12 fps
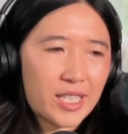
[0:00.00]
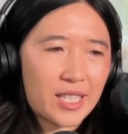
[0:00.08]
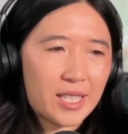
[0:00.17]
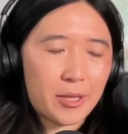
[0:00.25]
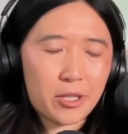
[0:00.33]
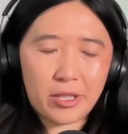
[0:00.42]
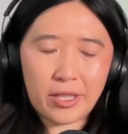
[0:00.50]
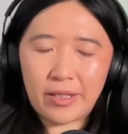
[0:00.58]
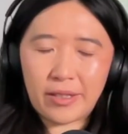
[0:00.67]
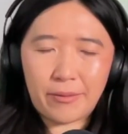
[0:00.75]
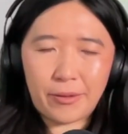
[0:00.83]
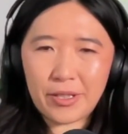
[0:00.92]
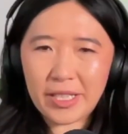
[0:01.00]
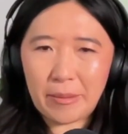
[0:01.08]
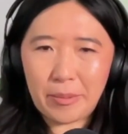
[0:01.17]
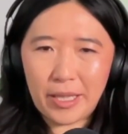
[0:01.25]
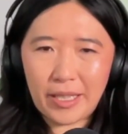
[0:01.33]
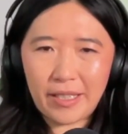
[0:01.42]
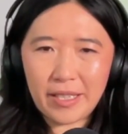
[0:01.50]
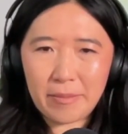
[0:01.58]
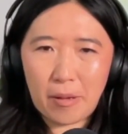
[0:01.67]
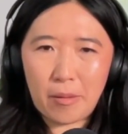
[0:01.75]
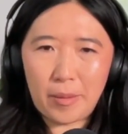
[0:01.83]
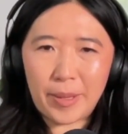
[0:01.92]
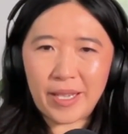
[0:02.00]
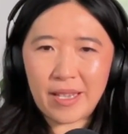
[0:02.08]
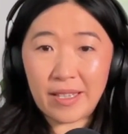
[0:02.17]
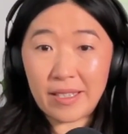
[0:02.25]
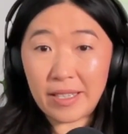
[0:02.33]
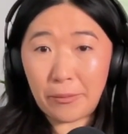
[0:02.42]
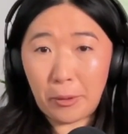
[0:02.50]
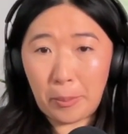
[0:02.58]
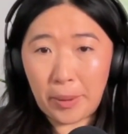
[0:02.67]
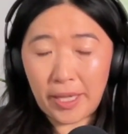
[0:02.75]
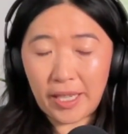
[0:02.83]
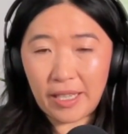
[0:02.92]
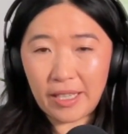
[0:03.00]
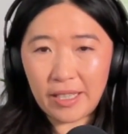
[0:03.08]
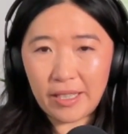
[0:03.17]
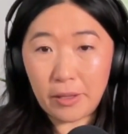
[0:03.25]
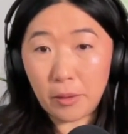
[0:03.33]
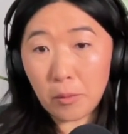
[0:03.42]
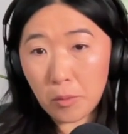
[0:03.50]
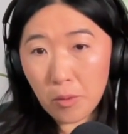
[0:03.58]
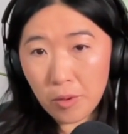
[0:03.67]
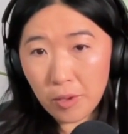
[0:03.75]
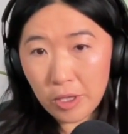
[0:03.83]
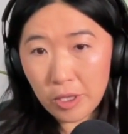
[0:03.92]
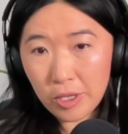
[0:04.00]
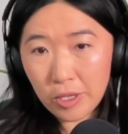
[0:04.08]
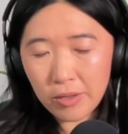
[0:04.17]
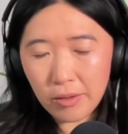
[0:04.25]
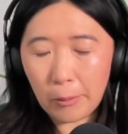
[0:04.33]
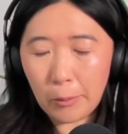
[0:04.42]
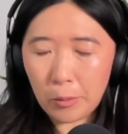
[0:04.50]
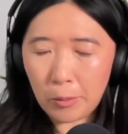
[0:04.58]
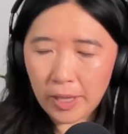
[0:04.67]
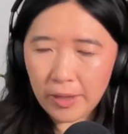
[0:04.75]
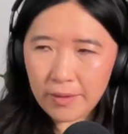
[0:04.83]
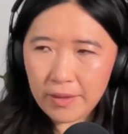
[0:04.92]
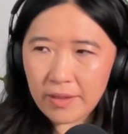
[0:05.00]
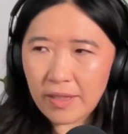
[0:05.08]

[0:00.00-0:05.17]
especially in the first couple of years, probably the setting would be in a ward, doing ward rounds.